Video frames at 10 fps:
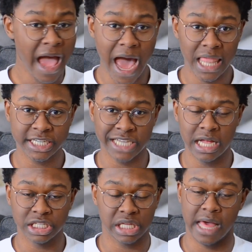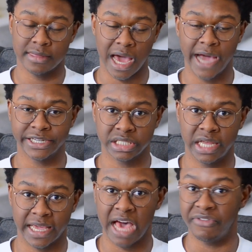I like a challenge class. I just
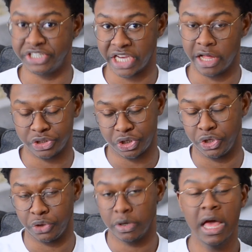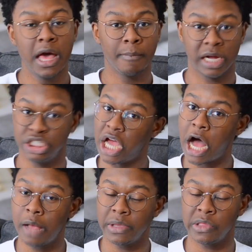like having a challenge to do. My
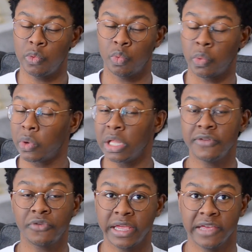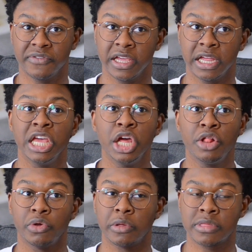job is really forgiving.
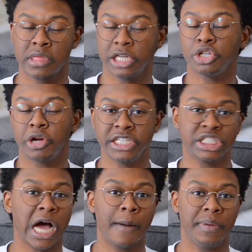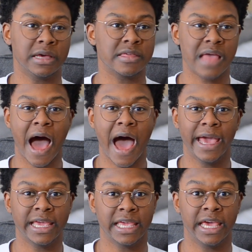There's such a great job because
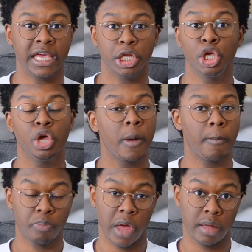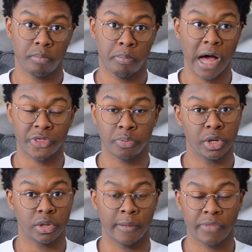I can possibly
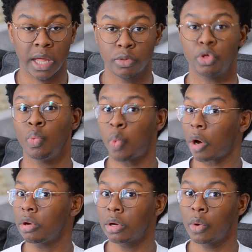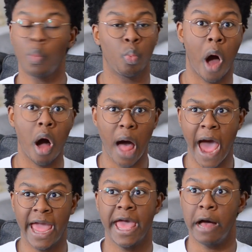sometimes do work while
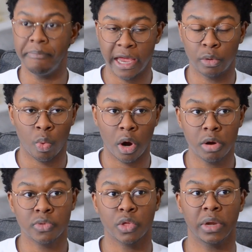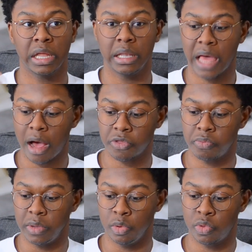I am at work, so it allows
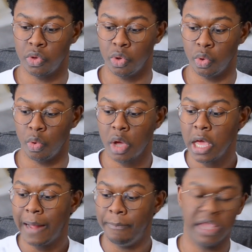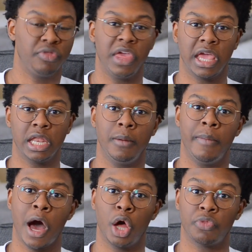me to be thinking
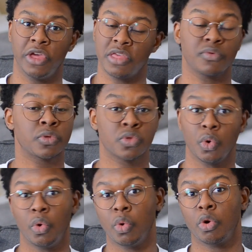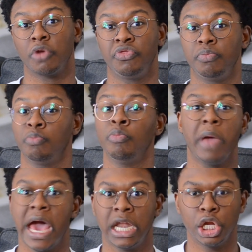about things for school or
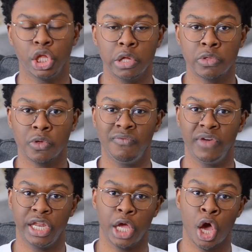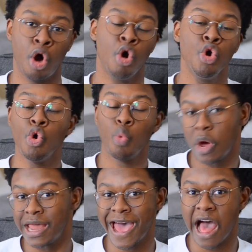edit a YouTube video
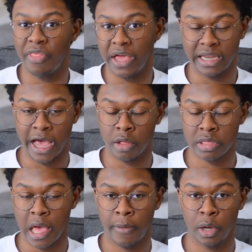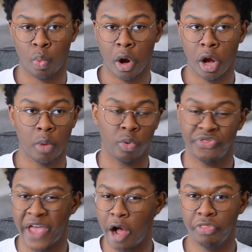when I have that downtime at work.
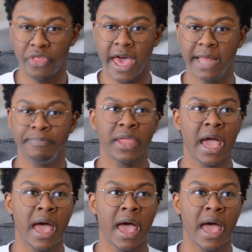Without that,